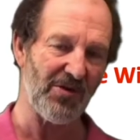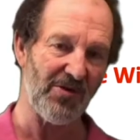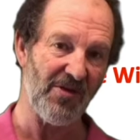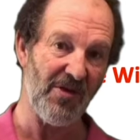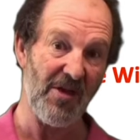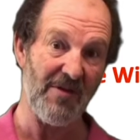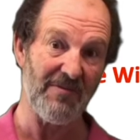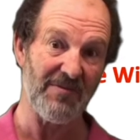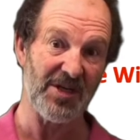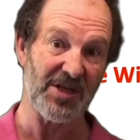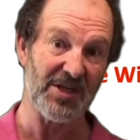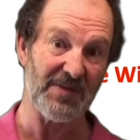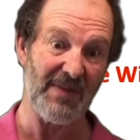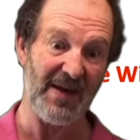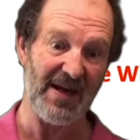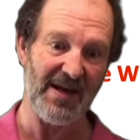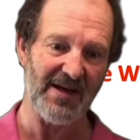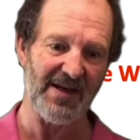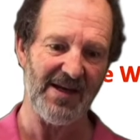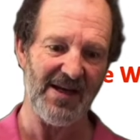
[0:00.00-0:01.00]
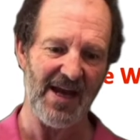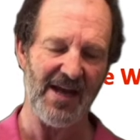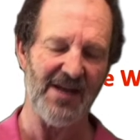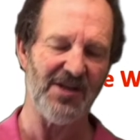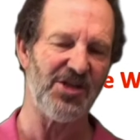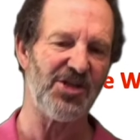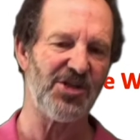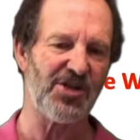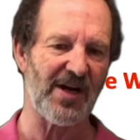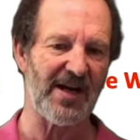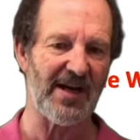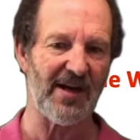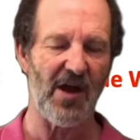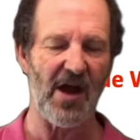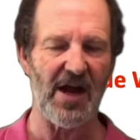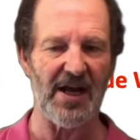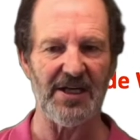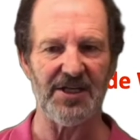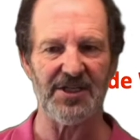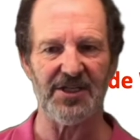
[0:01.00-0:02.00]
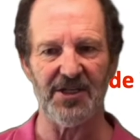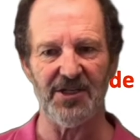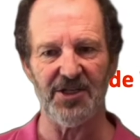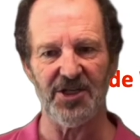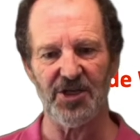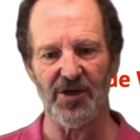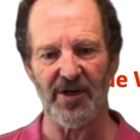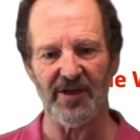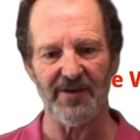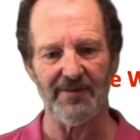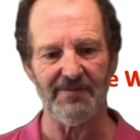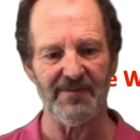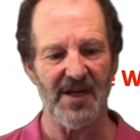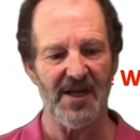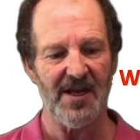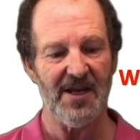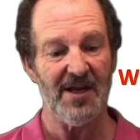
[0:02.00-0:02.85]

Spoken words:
that them just being in straight lines and showing them